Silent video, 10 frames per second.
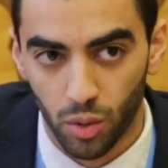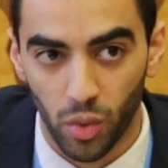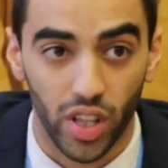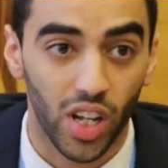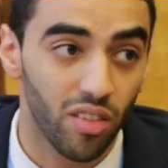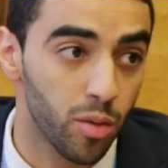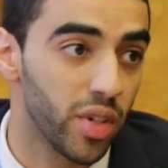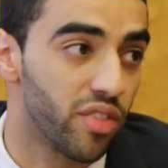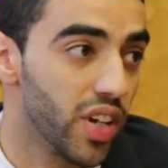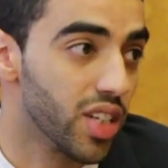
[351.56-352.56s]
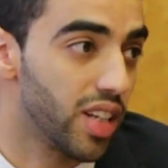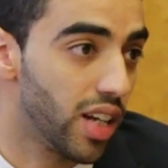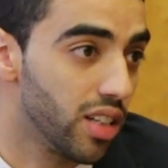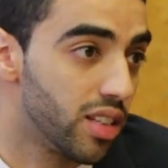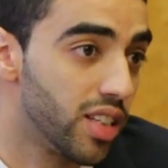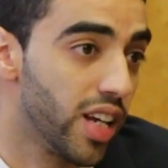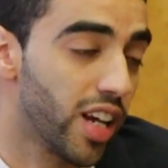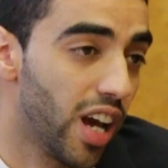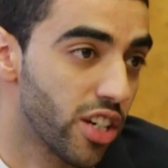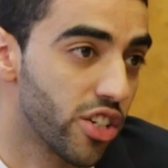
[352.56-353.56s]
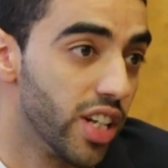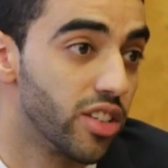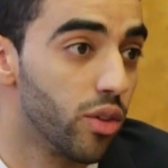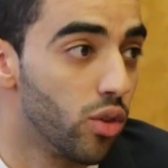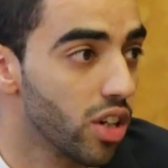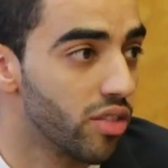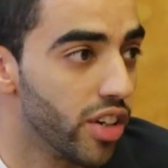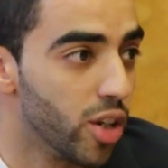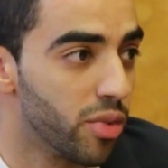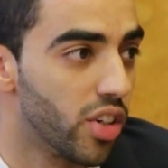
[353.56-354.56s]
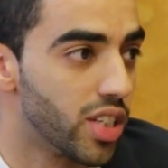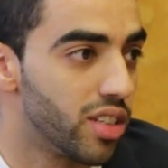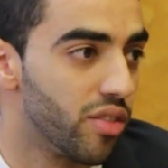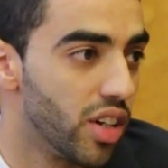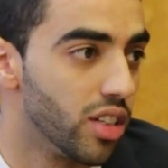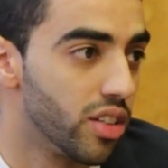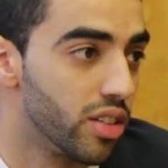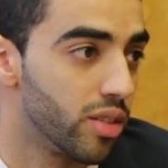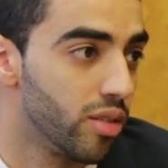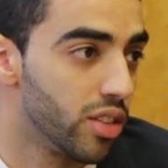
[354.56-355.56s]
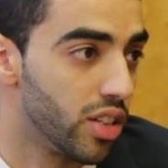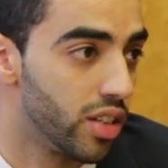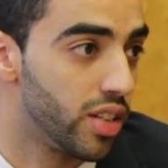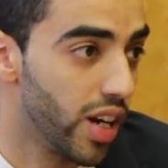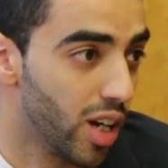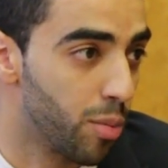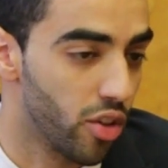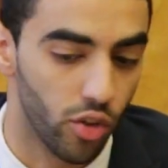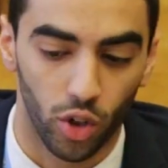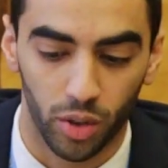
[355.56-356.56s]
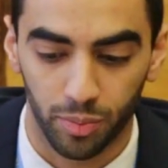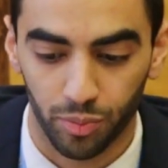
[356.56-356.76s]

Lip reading: When the government fails to take action, is it wrong for human rights defenders to take up the role?